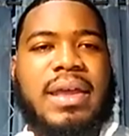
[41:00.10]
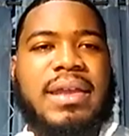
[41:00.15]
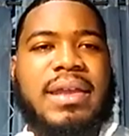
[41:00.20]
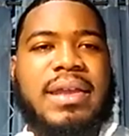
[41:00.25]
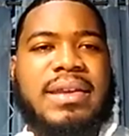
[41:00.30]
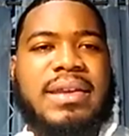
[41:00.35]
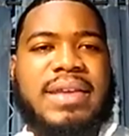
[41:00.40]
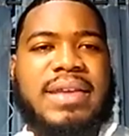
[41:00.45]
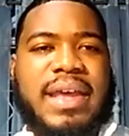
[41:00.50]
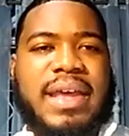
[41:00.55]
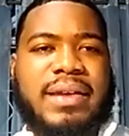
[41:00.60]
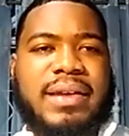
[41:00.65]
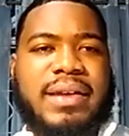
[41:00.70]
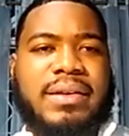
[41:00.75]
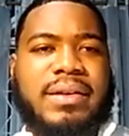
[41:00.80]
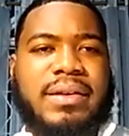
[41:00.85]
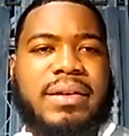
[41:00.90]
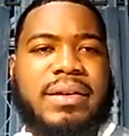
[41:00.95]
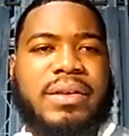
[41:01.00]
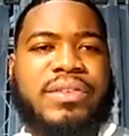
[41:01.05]
debt,
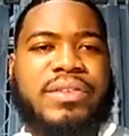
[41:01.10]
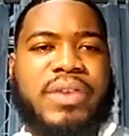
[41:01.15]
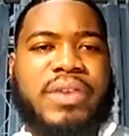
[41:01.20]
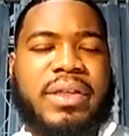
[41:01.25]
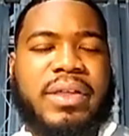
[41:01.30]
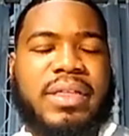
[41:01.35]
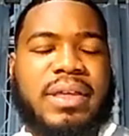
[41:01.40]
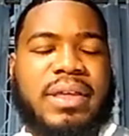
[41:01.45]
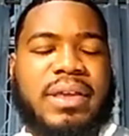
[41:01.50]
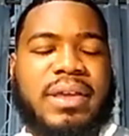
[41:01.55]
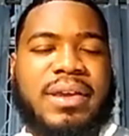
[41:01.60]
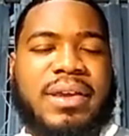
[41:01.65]
sorry, the